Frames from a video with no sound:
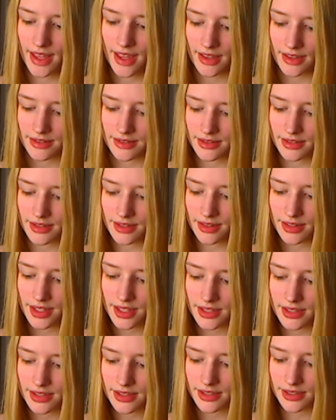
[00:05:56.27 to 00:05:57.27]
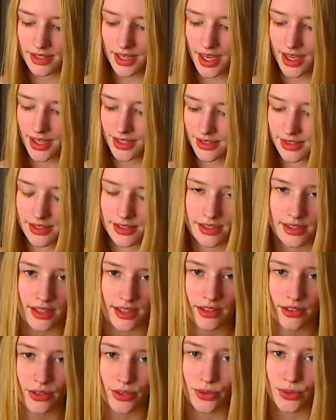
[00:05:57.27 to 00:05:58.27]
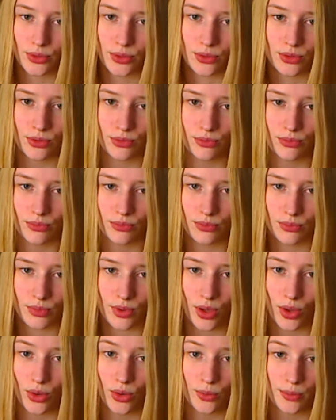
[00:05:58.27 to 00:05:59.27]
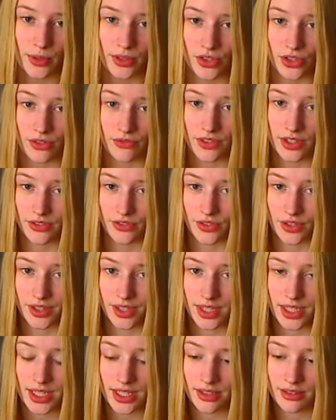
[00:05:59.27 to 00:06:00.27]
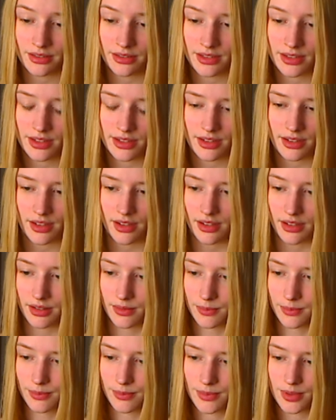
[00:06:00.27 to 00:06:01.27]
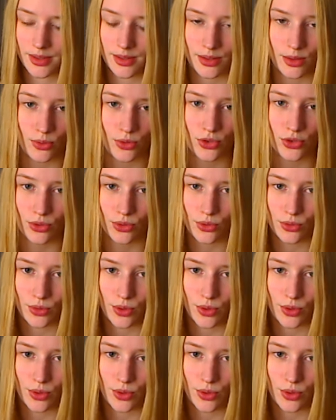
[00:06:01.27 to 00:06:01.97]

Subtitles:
And these tests include a whole bunch of different things: social